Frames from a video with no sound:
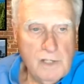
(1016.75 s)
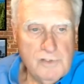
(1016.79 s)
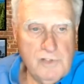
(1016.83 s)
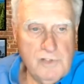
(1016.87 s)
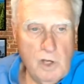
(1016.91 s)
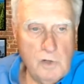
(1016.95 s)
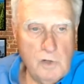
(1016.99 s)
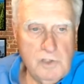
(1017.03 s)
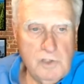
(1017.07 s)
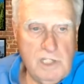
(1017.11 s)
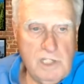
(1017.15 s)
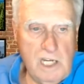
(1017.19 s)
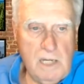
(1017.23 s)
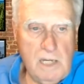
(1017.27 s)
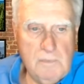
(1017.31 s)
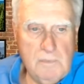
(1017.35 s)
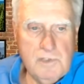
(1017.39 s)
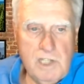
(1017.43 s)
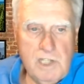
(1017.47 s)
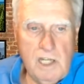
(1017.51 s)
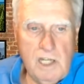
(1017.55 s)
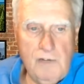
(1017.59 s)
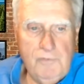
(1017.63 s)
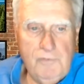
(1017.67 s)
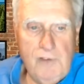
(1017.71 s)
So
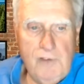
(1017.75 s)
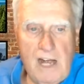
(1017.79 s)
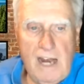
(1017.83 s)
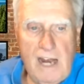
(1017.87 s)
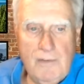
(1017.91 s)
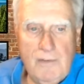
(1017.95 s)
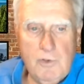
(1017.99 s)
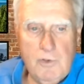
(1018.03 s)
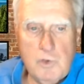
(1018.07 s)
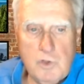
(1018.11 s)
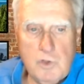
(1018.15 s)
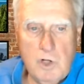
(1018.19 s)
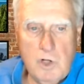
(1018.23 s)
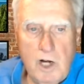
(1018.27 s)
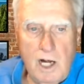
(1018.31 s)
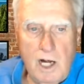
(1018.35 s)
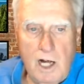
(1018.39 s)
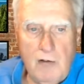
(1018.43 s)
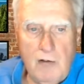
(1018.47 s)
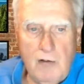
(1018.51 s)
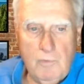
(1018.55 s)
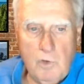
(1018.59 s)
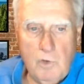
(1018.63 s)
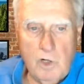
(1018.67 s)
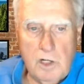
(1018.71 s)
teams seeded 5 through
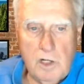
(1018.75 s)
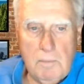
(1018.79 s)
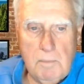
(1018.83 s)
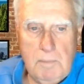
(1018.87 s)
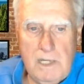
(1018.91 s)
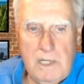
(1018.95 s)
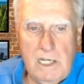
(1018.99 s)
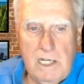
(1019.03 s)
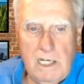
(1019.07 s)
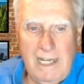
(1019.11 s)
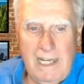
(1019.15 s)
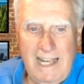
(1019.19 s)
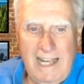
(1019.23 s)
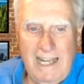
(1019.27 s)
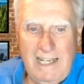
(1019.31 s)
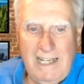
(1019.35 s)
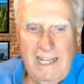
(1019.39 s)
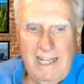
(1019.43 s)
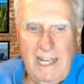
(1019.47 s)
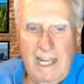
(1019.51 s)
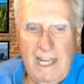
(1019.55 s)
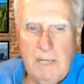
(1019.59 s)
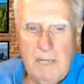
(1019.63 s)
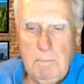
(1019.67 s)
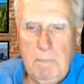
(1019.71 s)
12 will compete in
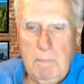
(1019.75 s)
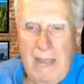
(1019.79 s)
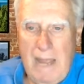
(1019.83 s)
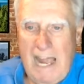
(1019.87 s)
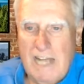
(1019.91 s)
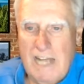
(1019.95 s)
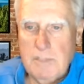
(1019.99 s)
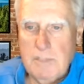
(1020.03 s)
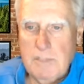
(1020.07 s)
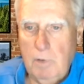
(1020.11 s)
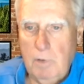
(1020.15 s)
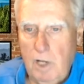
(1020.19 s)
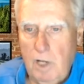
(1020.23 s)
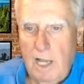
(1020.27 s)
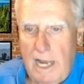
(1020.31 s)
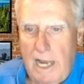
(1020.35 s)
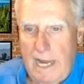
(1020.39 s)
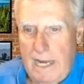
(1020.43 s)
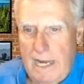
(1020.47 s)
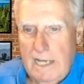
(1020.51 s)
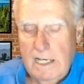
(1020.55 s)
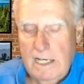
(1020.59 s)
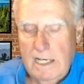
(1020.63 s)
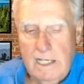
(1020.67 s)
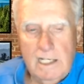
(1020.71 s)
head-to-head match
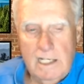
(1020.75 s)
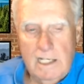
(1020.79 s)
play.